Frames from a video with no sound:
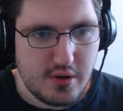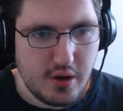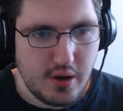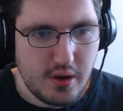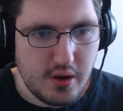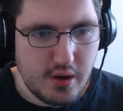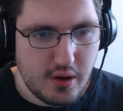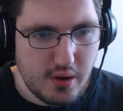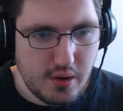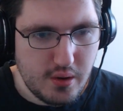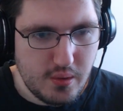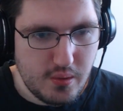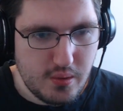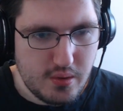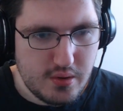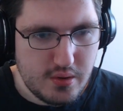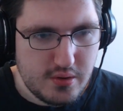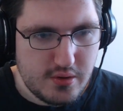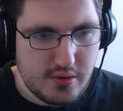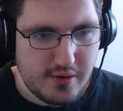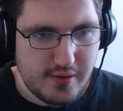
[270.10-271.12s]
Uh-oh.
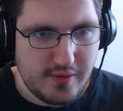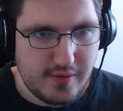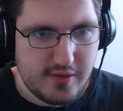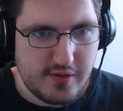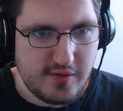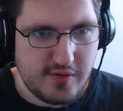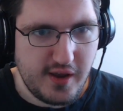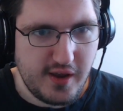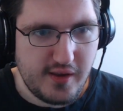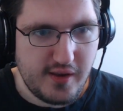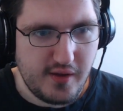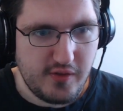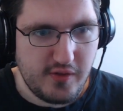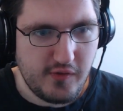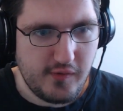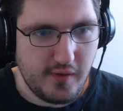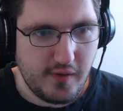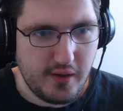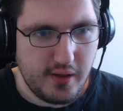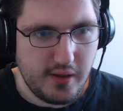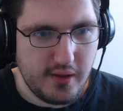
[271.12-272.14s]
Detained on
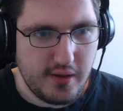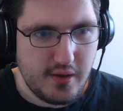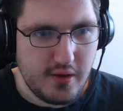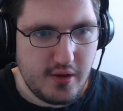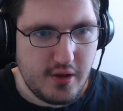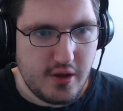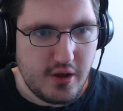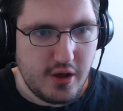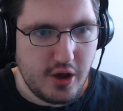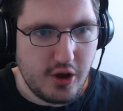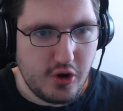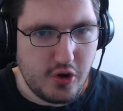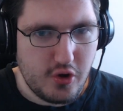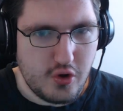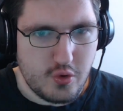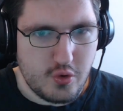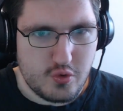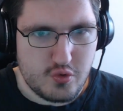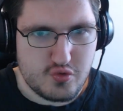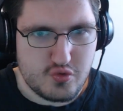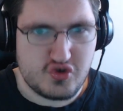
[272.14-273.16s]
site.
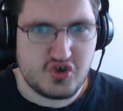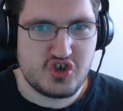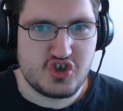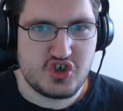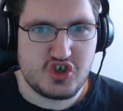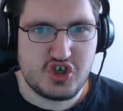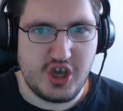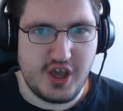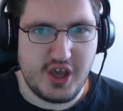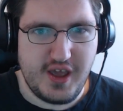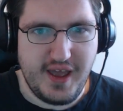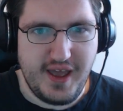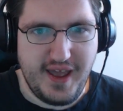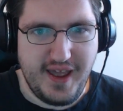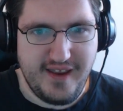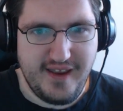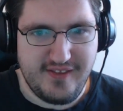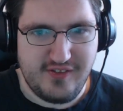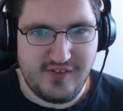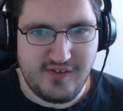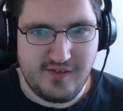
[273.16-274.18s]
Oh,
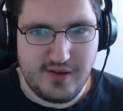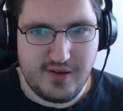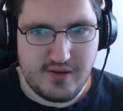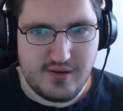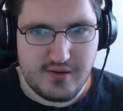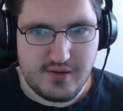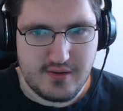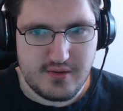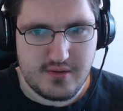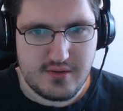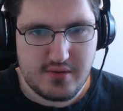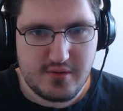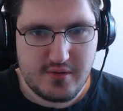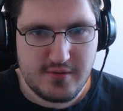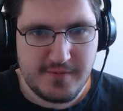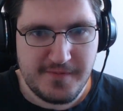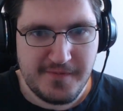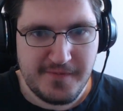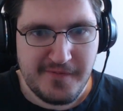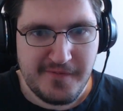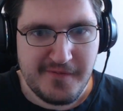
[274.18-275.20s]
shit.
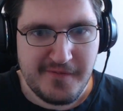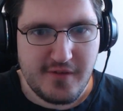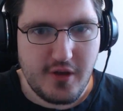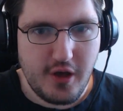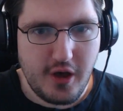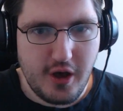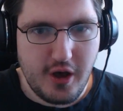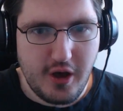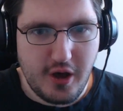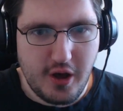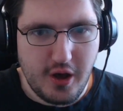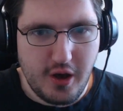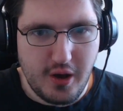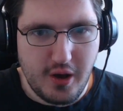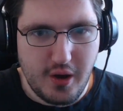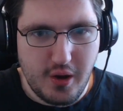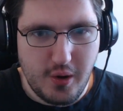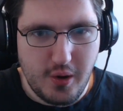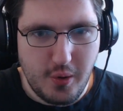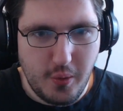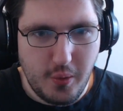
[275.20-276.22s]

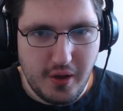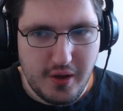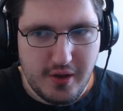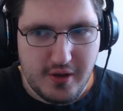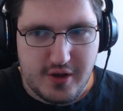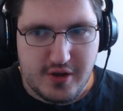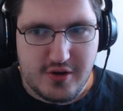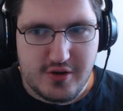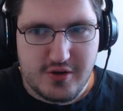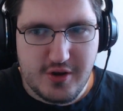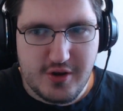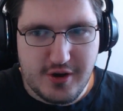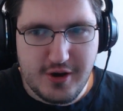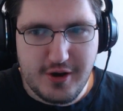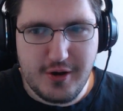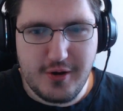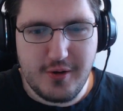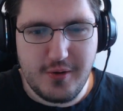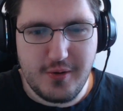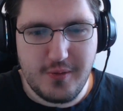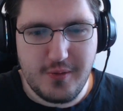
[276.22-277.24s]
Uh-oh.
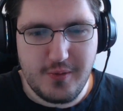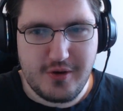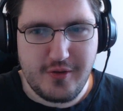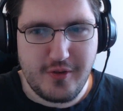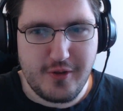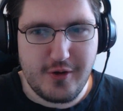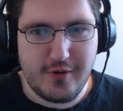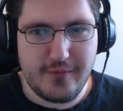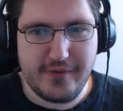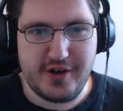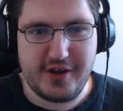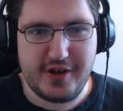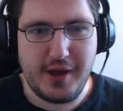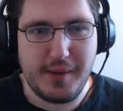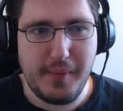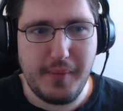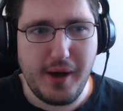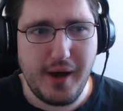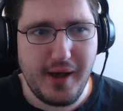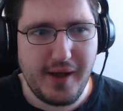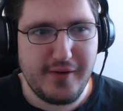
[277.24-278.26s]
No, Clover, come
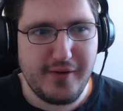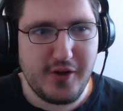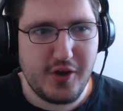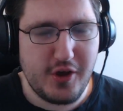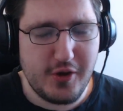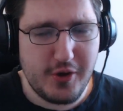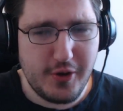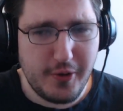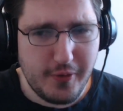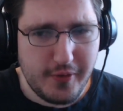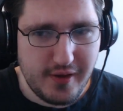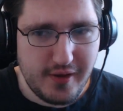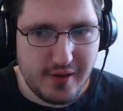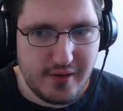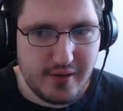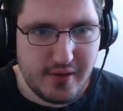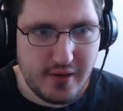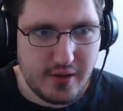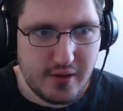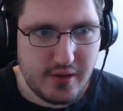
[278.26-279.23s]
on, dude!